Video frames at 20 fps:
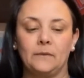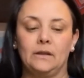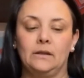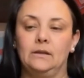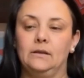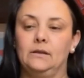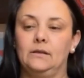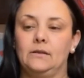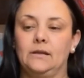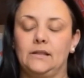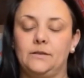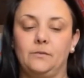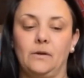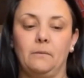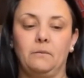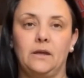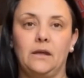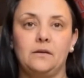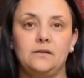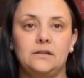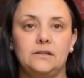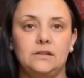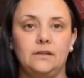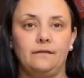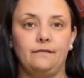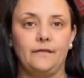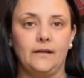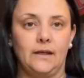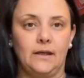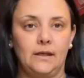so that's what I'm going to
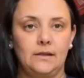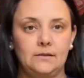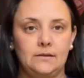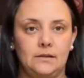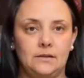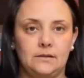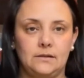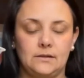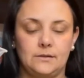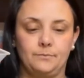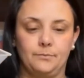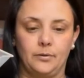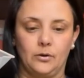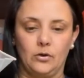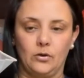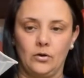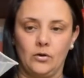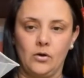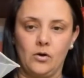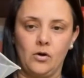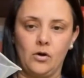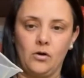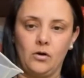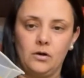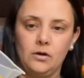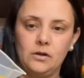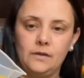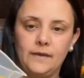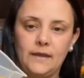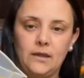do first. You just
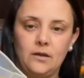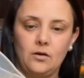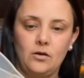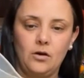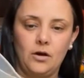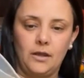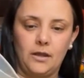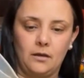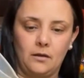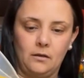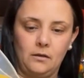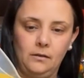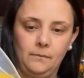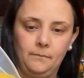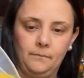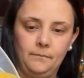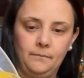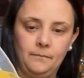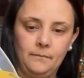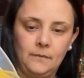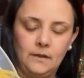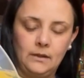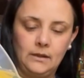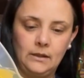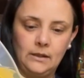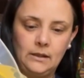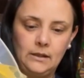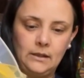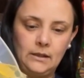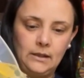pour the oil
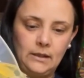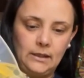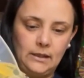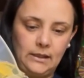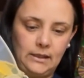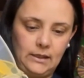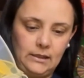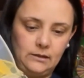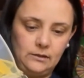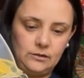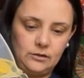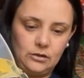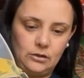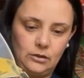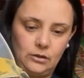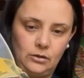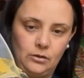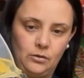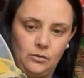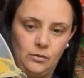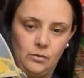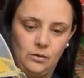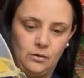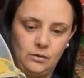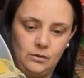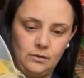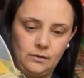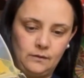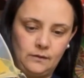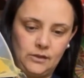into
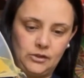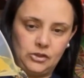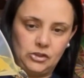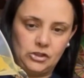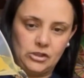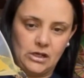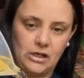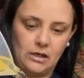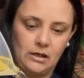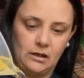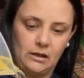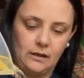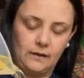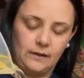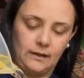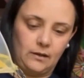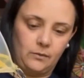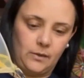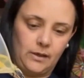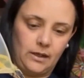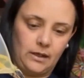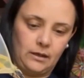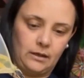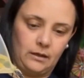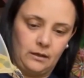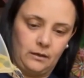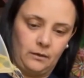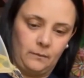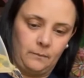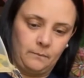the jar. There we
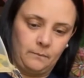go.